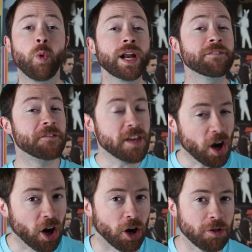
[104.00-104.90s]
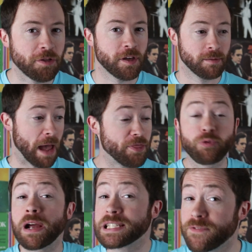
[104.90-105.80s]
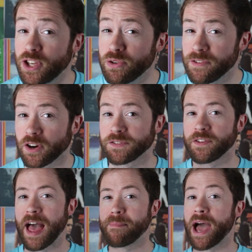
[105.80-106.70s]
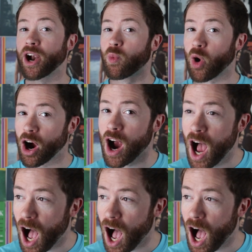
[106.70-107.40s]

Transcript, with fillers: What if the Earth, and the rest of the universe for that matter, were